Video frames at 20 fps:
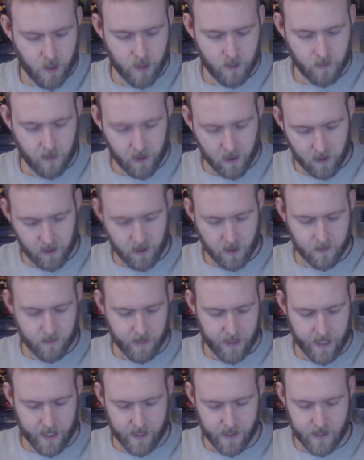model
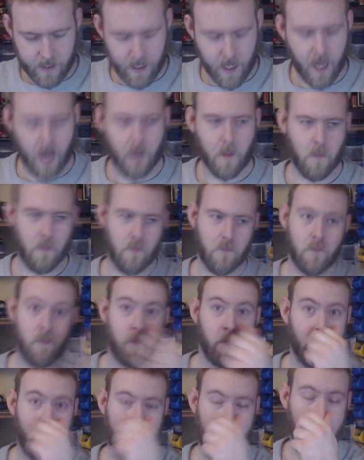complete, and
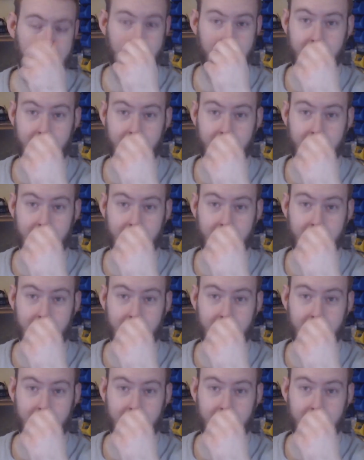the others